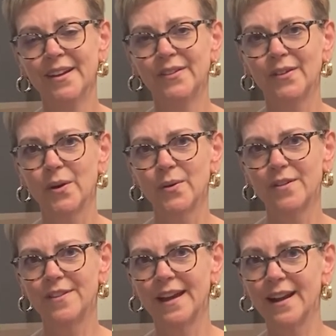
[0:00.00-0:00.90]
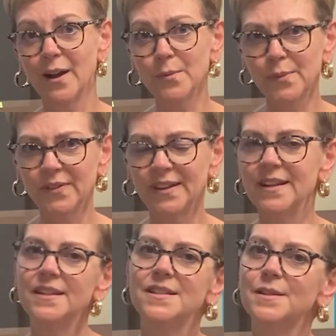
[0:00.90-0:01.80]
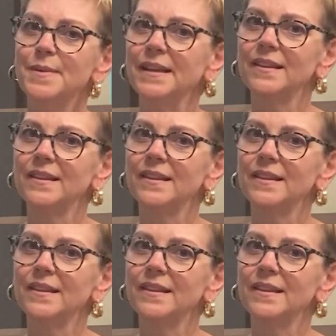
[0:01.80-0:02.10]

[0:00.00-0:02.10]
So if that helps, it needs to be,